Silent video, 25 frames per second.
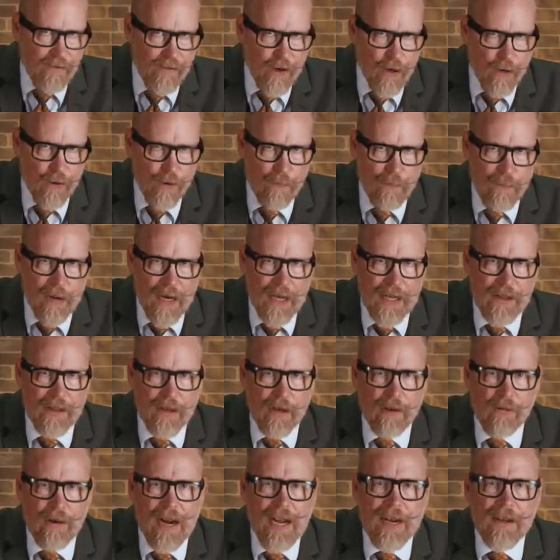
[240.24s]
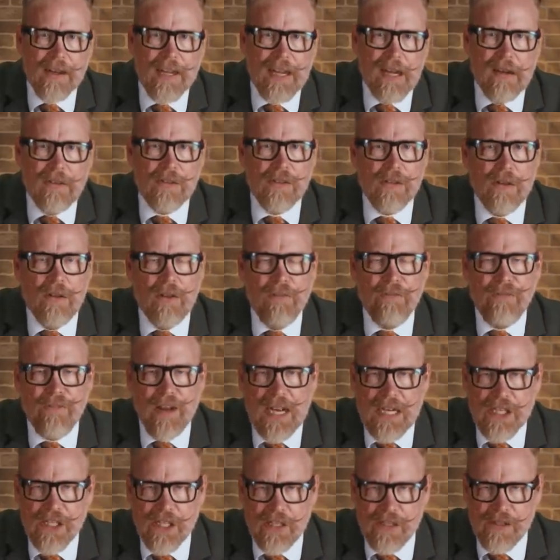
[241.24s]
vote by the Grand Council of
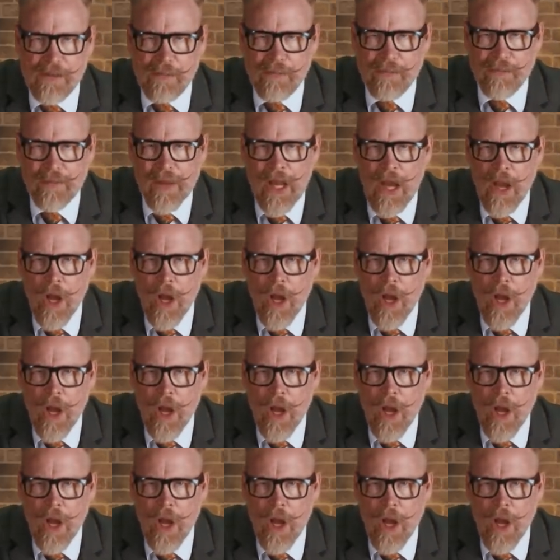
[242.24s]
Fascism